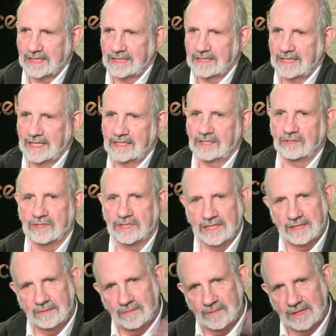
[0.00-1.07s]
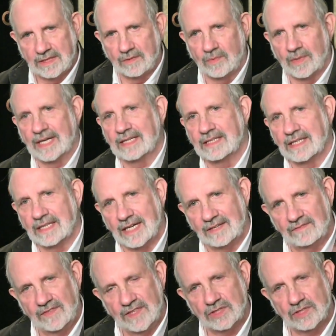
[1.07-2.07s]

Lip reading: and they do see the way that I